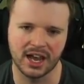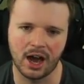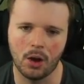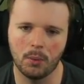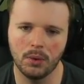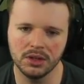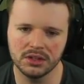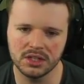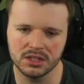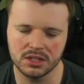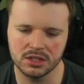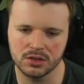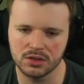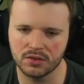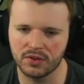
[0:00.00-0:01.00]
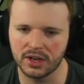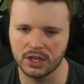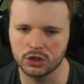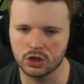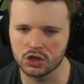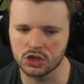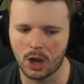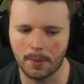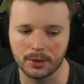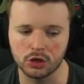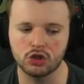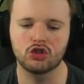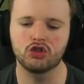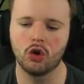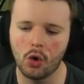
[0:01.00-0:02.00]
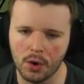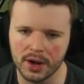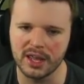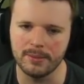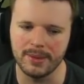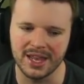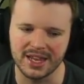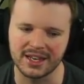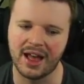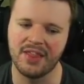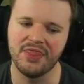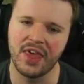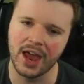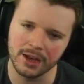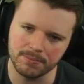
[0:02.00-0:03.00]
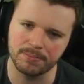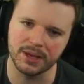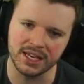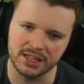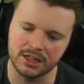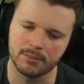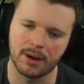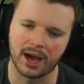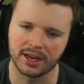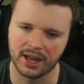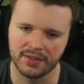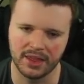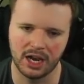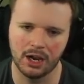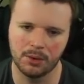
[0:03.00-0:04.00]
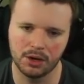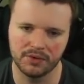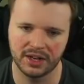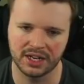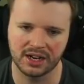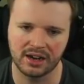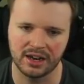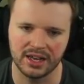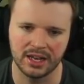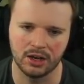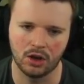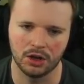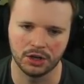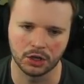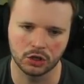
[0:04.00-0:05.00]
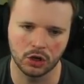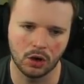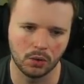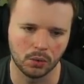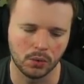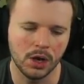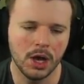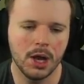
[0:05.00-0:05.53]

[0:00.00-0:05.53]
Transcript: I wanted to do the fake shot stop and draw him in and then beat the man. And then I would have had a clear line at goal.